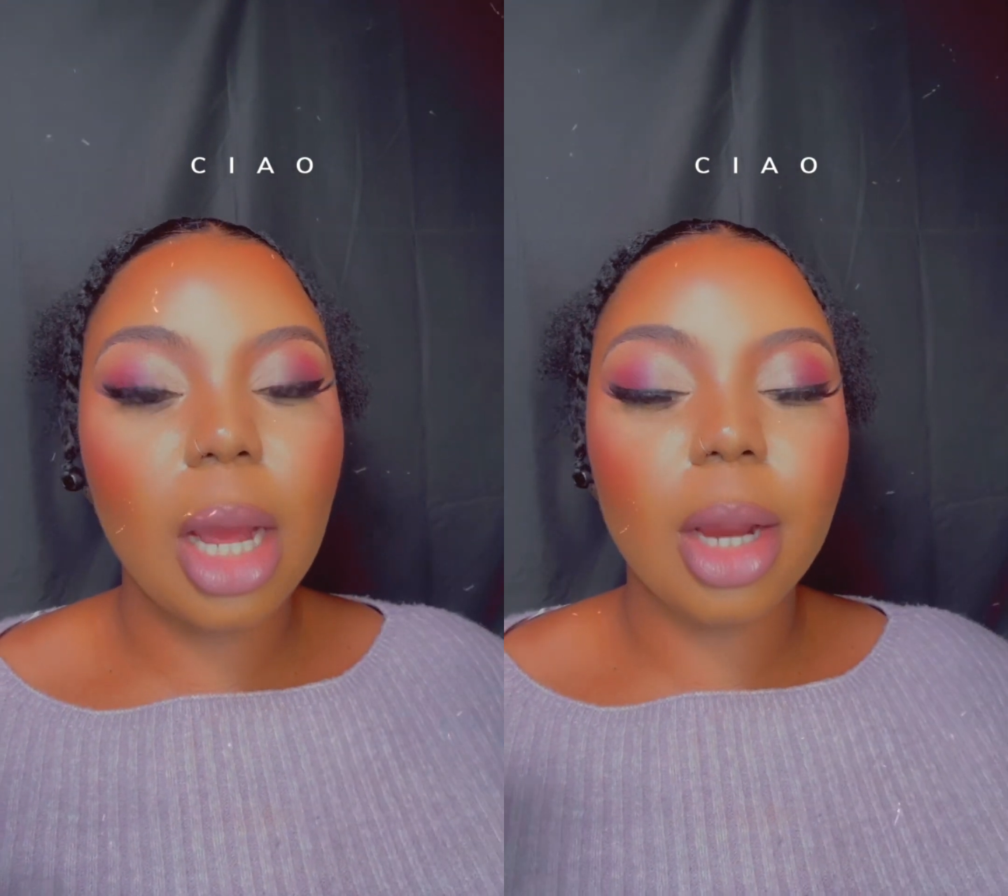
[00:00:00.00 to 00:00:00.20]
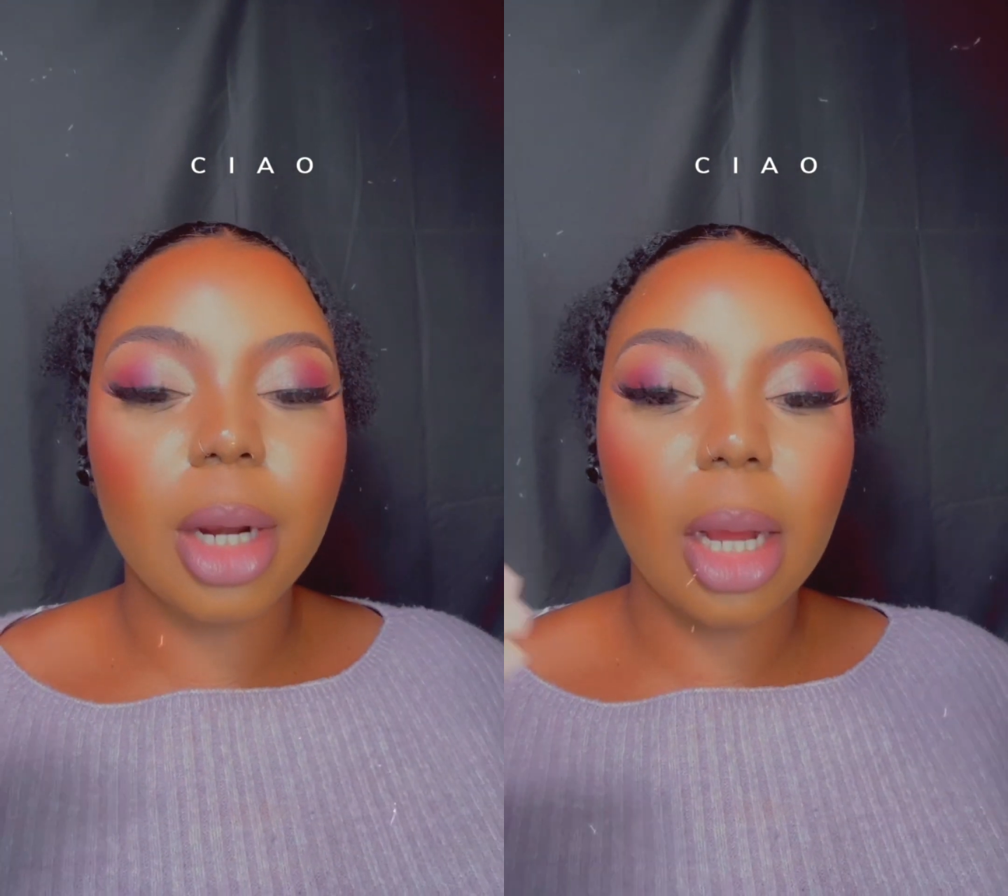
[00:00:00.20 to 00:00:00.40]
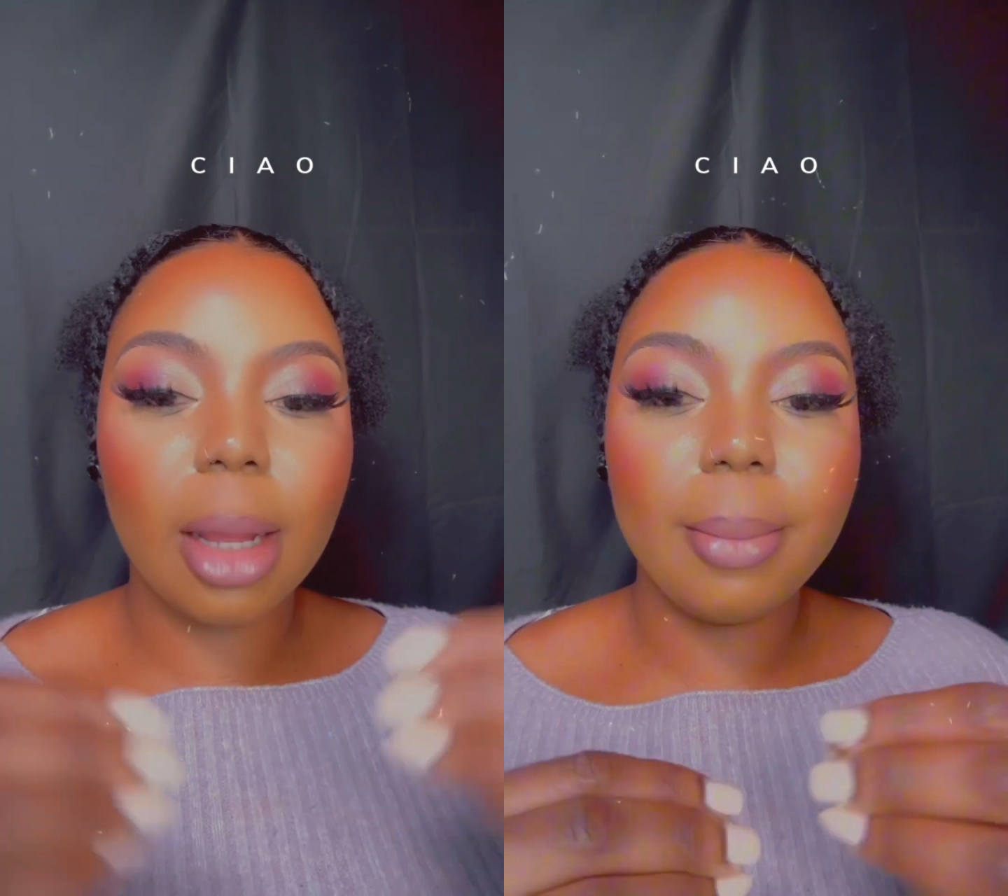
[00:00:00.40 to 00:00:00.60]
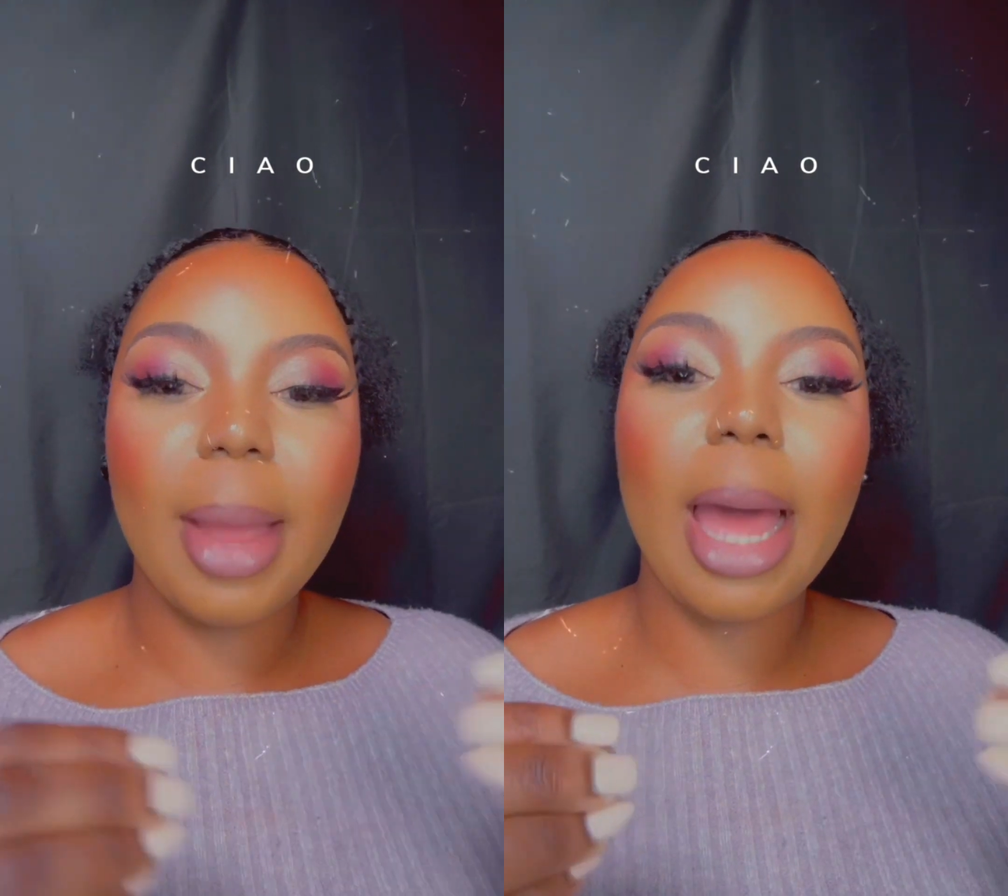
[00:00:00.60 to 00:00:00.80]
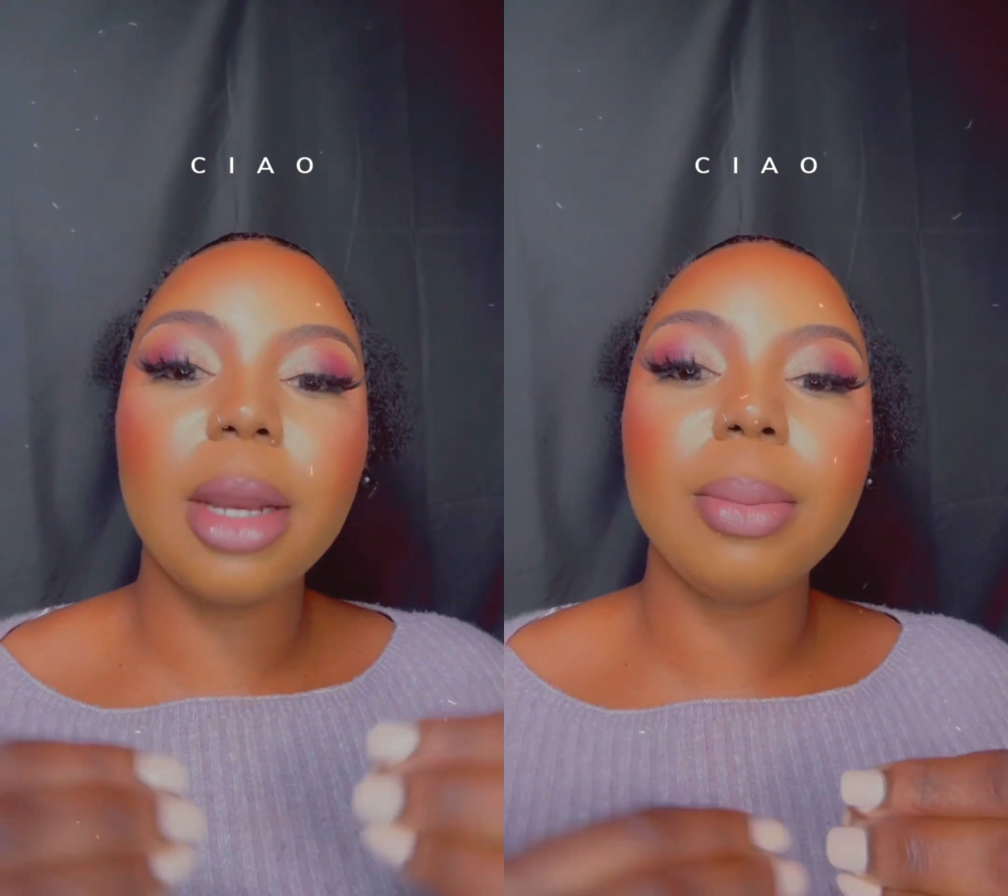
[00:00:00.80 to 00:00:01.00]
are not
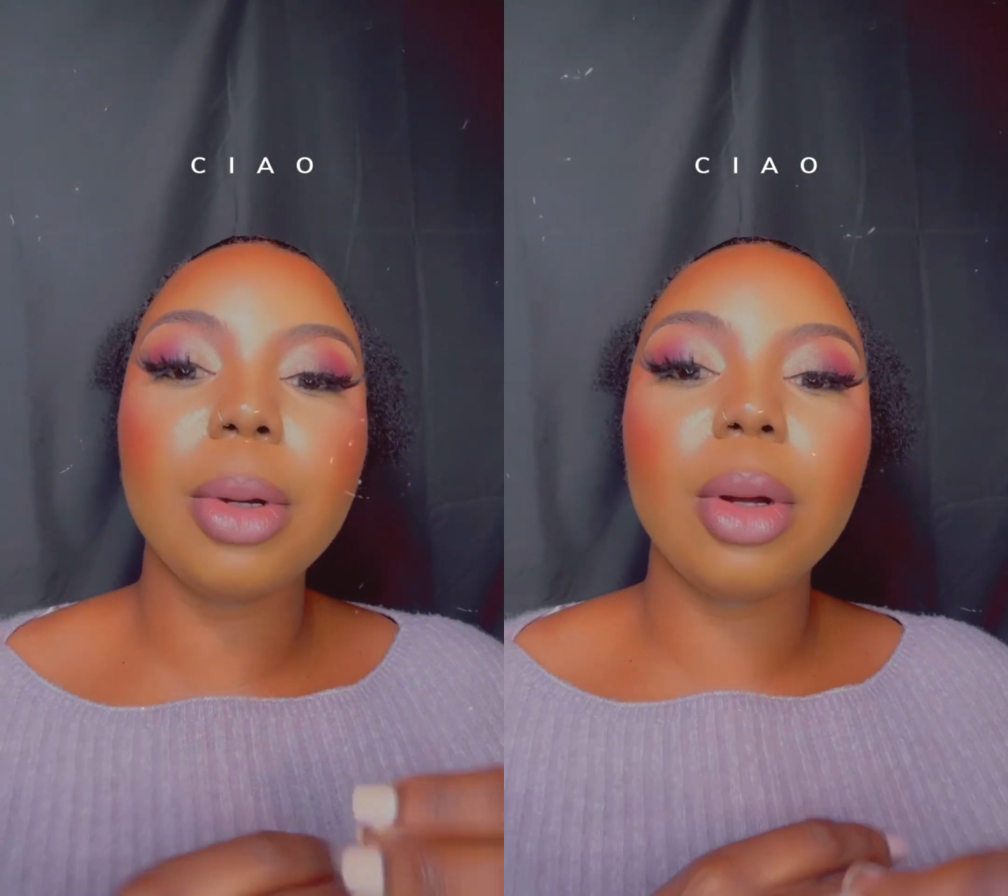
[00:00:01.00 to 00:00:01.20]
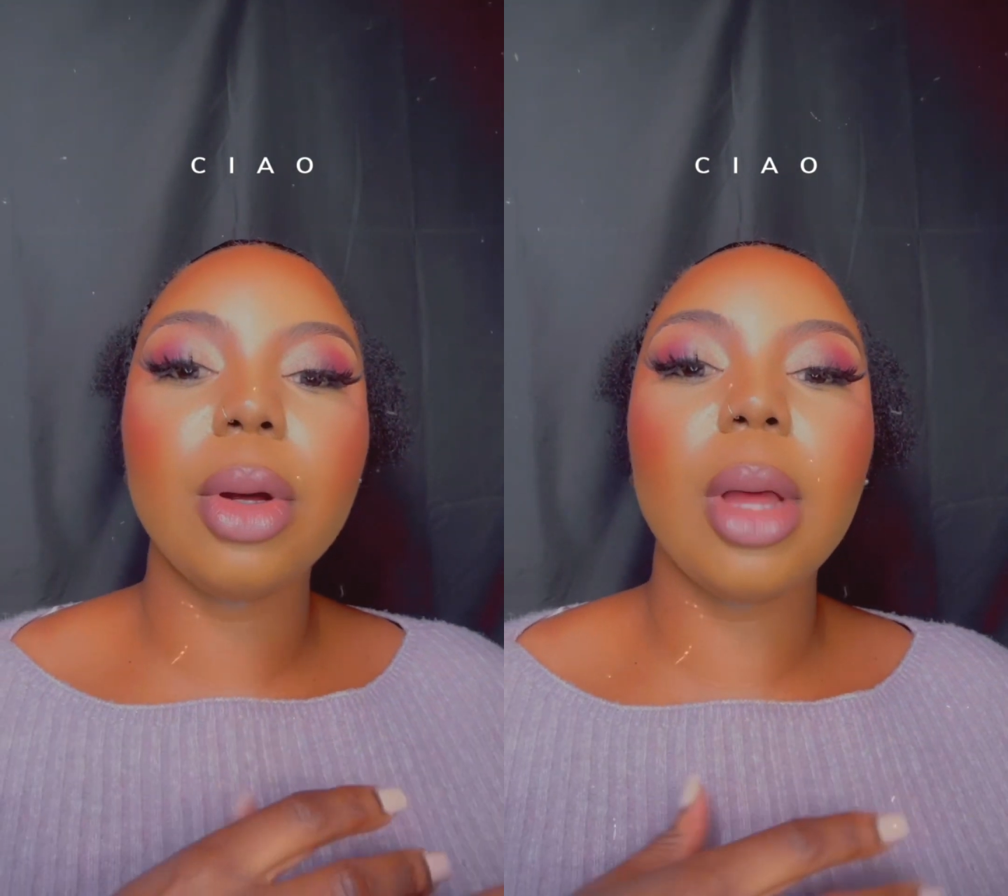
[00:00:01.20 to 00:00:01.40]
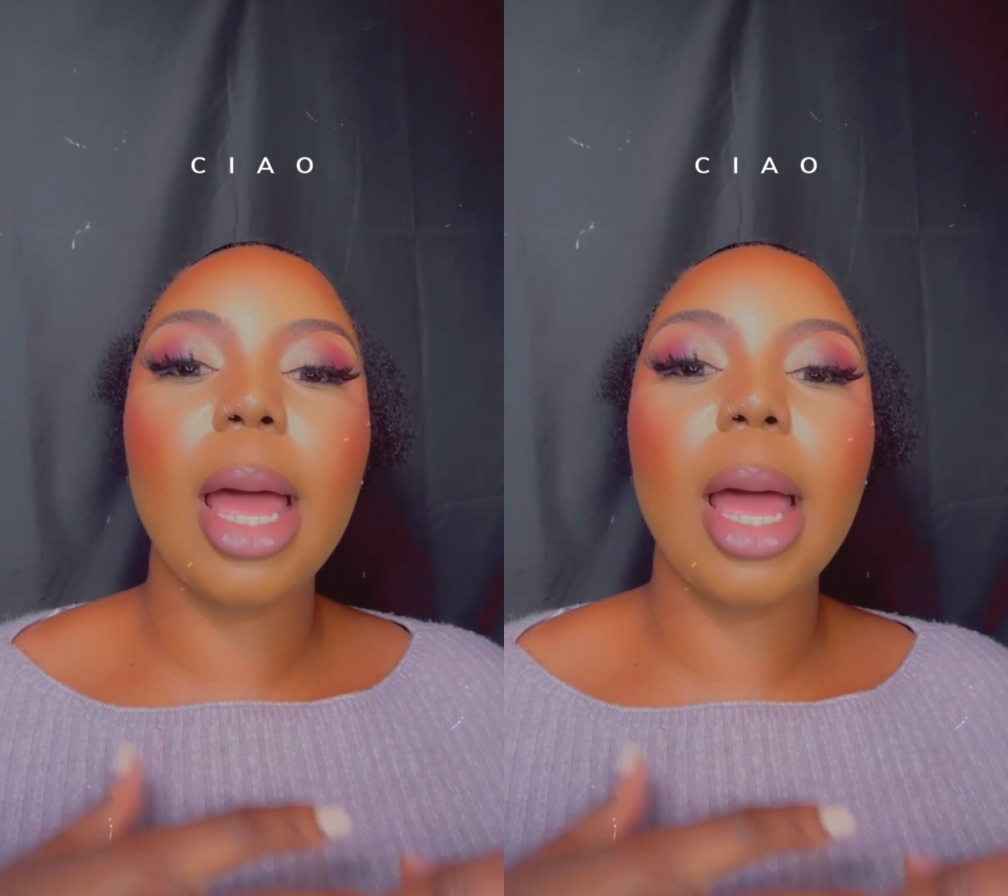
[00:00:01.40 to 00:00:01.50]
compatible,